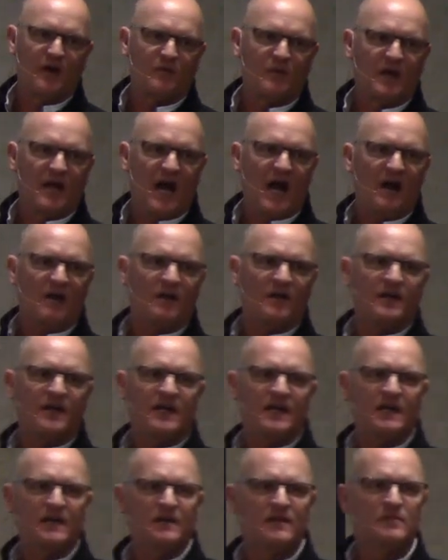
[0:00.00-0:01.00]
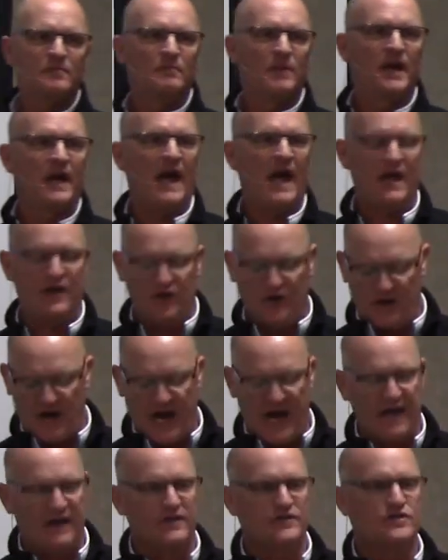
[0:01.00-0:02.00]
reality, but your
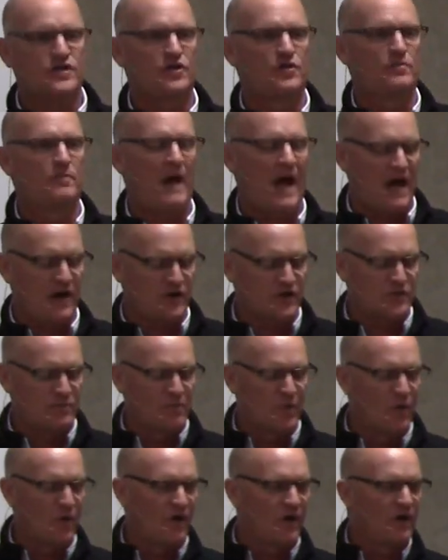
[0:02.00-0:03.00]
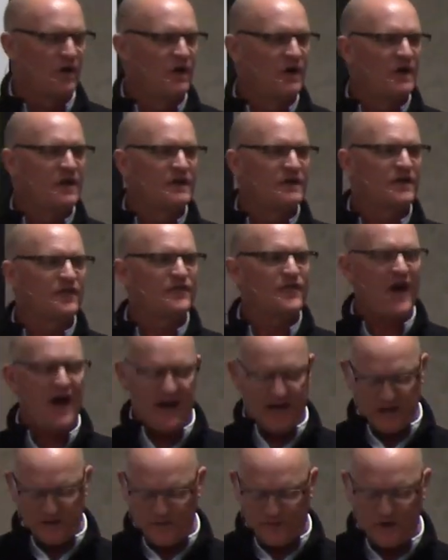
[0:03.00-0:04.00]
attitude matters more.
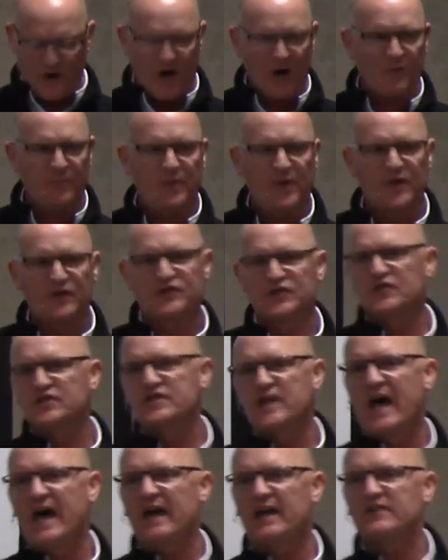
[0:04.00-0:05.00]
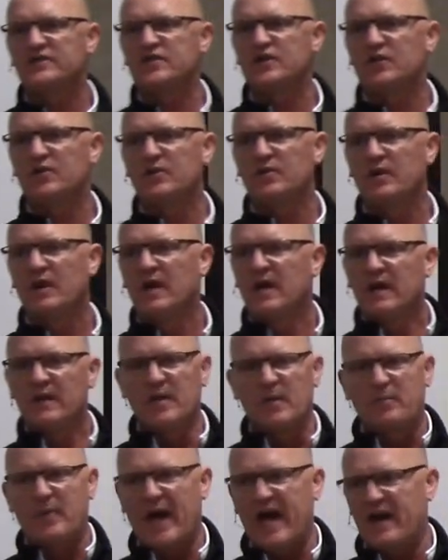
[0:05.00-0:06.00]
Defining for our pitchers, attitude, the
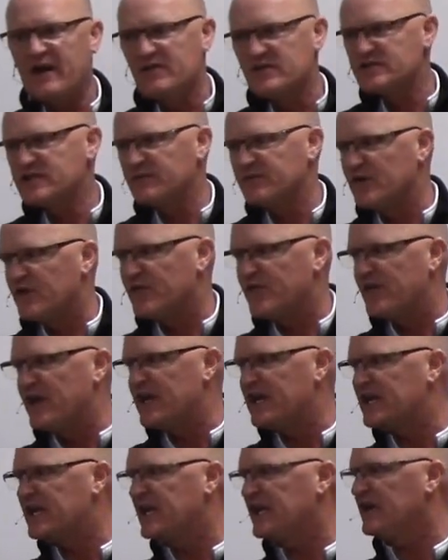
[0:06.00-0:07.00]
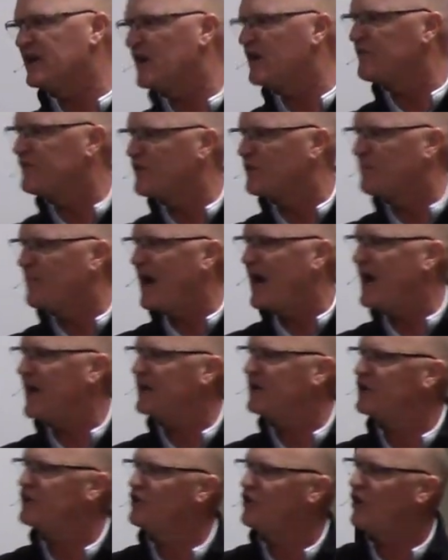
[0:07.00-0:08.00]
patterns of your thinking, of your mind
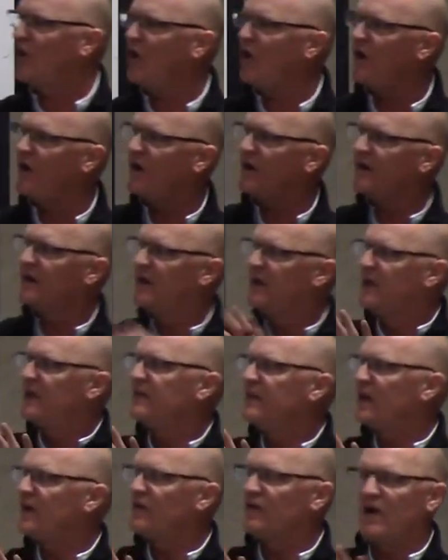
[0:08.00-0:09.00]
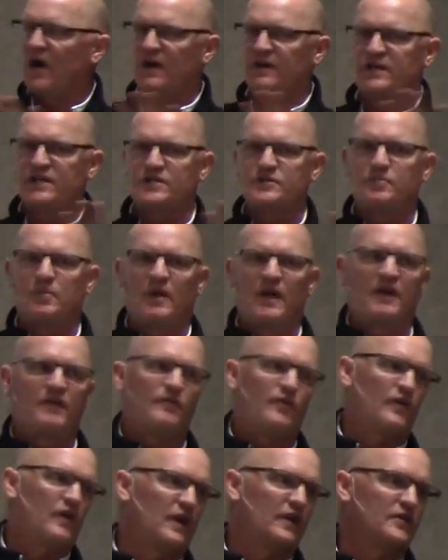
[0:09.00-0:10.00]
and your heart that are on display
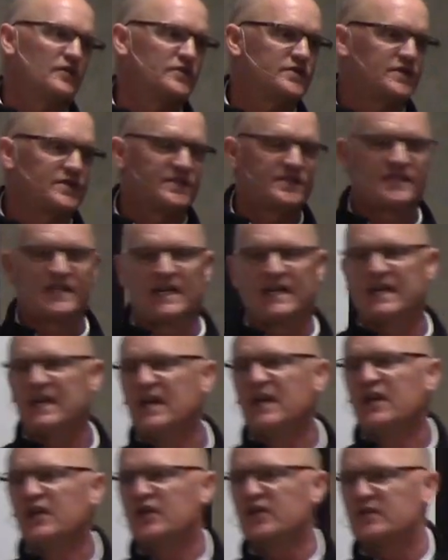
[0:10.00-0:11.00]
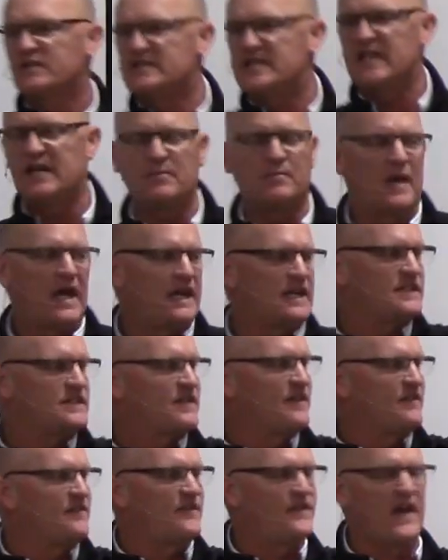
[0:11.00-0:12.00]
for others to see. Your teammates,
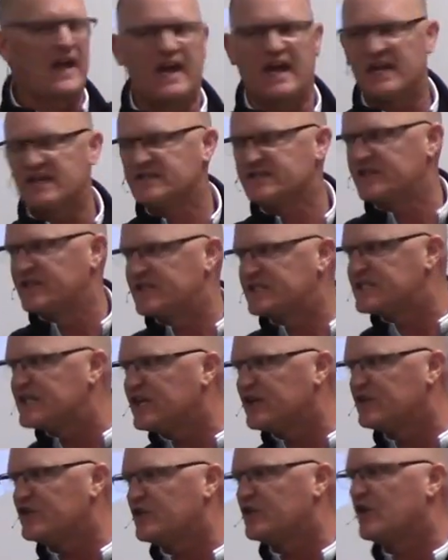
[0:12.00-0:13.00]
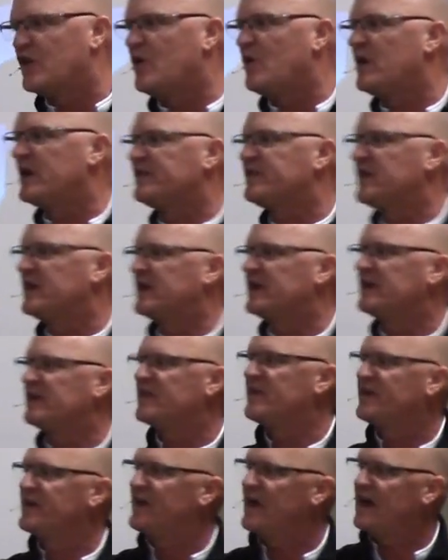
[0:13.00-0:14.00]
the fans, the 10 year old at the end of
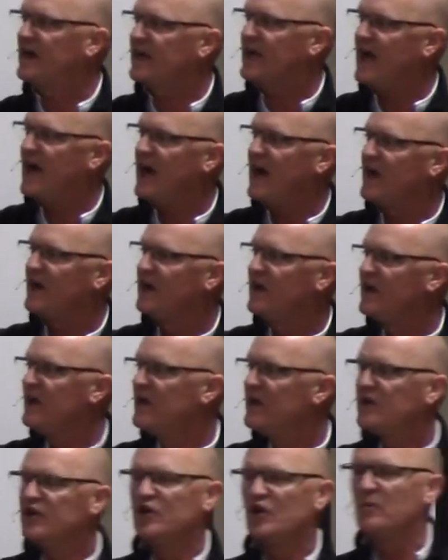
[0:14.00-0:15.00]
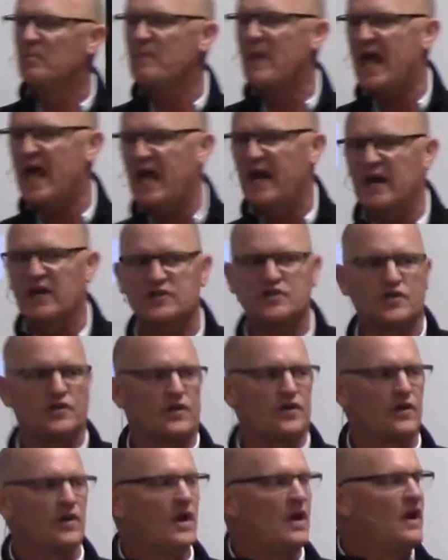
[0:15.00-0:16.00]
the dugout, your
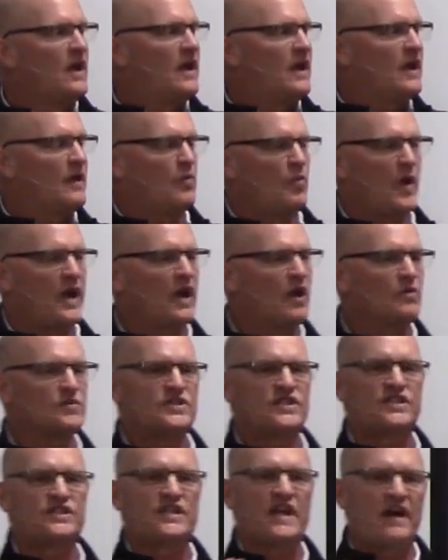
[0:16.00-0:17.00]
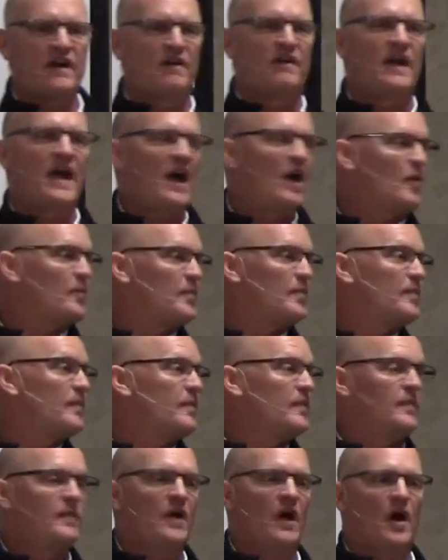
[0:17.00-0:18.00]
manager. We don't stare down
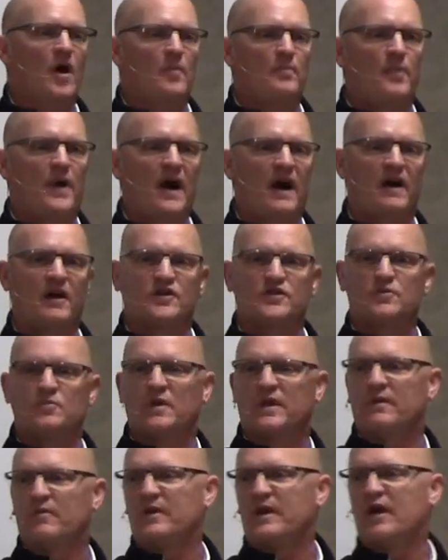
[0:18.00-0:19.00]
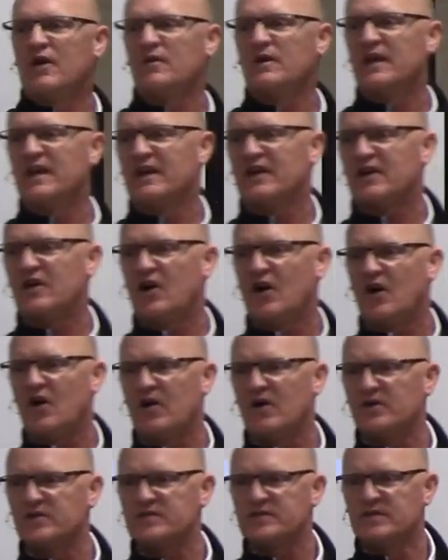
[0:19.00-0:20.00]
umpires when we don't get
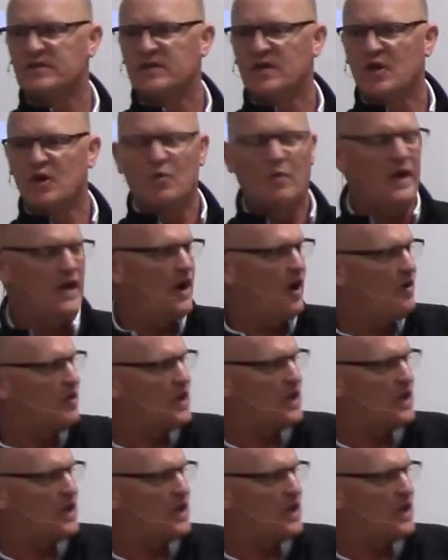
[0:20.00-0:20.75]
calls. We don't